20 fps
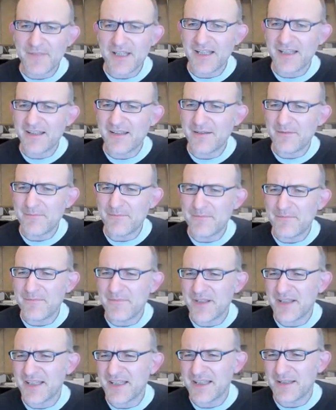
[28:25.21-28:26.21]

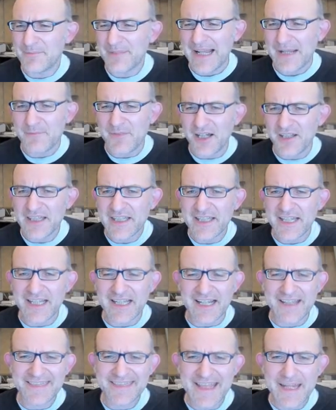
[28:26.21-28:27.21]
Black Marlin,
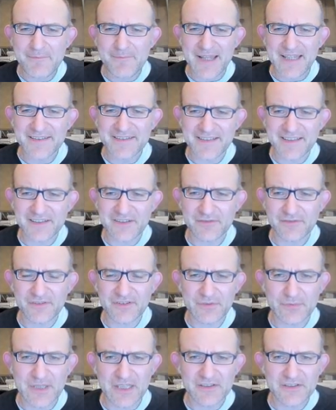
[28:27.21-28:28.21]
and I think Mantissa
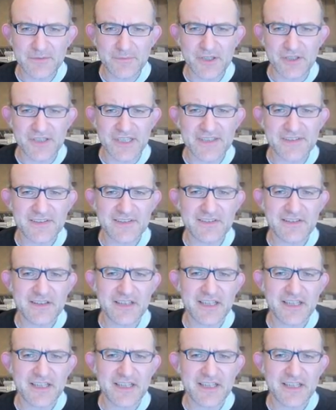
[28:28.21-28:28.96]
as well, to be honest.